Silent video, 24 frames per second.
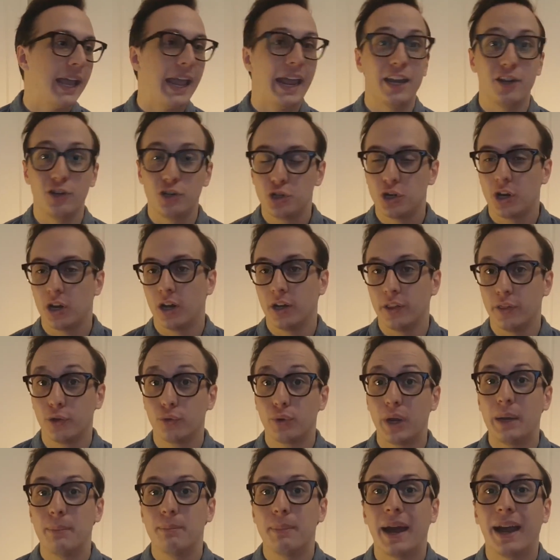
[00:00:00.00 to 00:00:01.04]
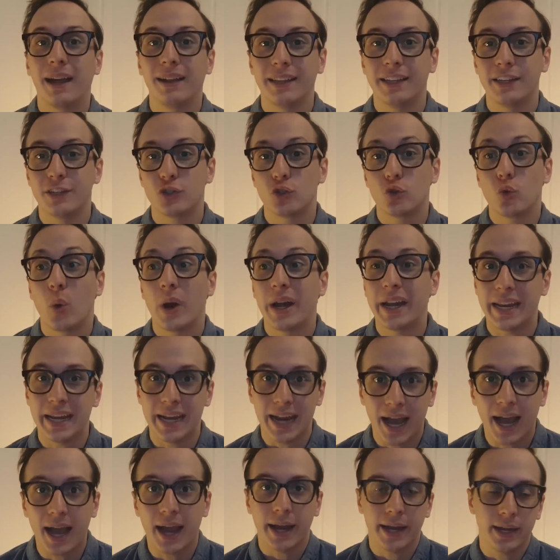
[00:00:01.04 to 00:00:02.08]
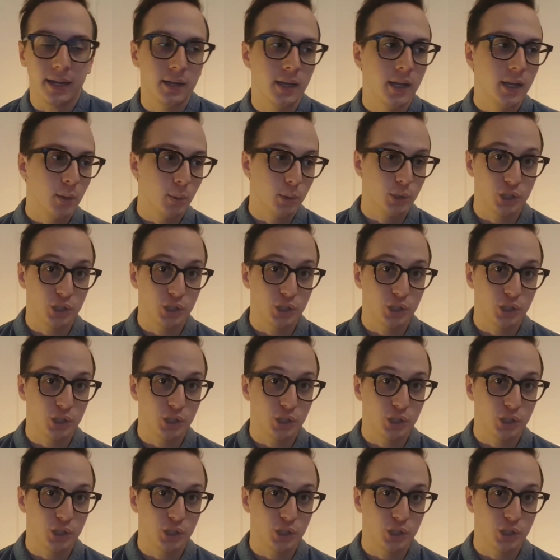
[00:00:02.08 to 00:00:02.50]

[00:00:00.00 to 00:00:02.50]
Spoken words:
And The Green Mile is 29,